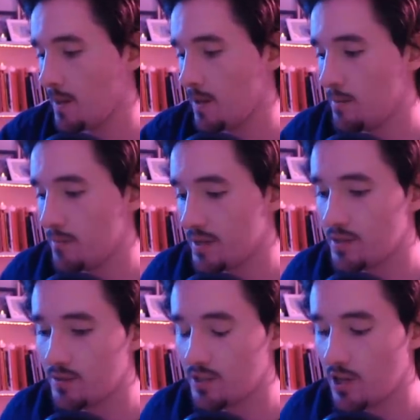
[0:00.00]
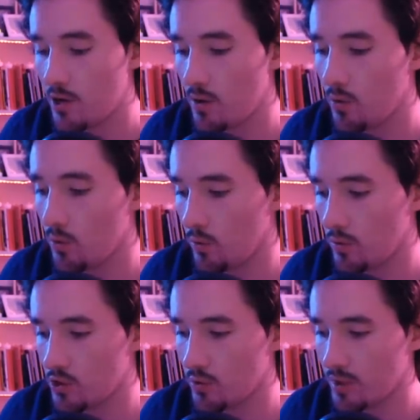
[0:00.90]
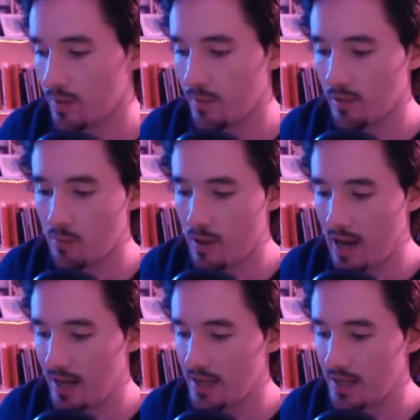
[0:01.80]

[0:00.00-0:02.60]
But it's good to know not all Geordie people are bad.